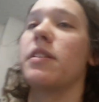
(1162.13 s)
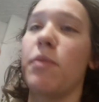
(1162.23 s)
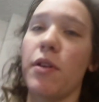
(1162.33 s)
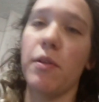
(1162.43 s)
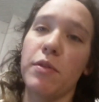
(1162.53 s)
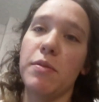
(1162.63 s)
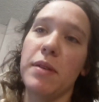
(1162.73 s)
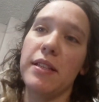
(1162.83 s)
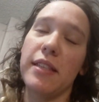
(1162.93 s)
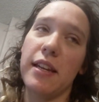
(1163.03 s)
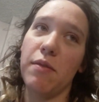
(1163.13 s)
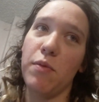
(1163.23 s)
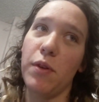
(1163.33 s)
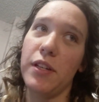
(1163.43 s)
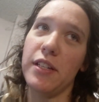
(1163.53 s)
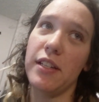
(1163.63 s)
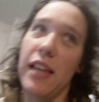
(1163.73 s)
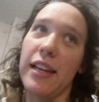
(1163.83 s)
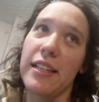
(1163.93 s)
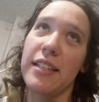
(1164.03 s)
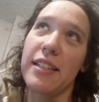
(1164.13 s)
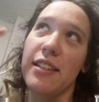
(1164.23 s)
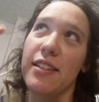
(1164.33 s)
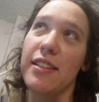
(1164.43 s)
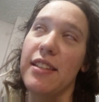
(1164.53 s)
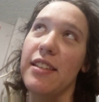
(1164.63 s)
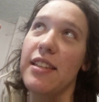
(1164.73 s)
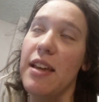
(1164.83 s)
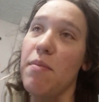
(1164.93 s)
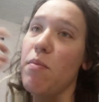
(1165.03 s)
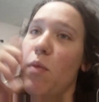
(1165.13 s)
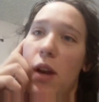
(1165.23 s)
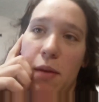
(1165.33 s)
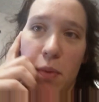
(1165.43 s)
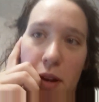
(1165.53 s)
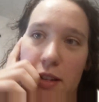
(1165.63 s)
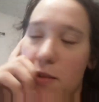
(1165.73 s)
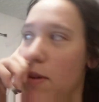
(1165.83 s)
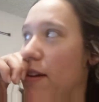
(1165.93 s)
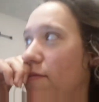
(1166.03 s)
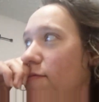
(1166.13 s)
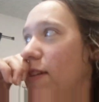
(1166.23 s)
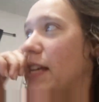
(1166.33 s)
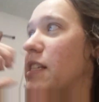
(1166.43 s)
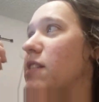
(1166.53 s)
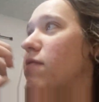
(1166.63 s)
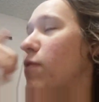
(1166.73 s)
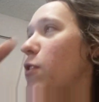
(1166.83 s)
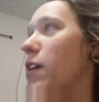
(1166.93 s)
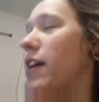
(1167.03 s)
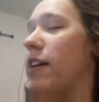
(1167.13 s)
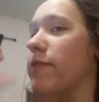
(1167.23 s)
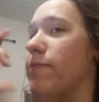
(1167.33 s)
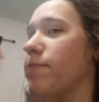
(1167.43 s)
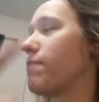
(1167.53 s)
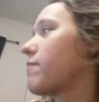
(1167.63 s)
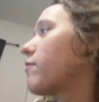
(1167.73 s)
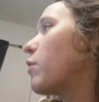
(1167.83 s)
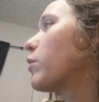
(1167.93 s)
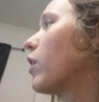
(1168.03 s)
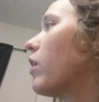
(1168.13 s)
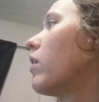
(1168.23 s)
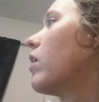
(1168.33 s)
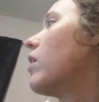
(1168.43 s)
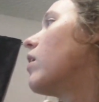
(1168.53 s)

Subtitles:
is broken, which means that it wouldn't like dim when I put it to my face for a phone call.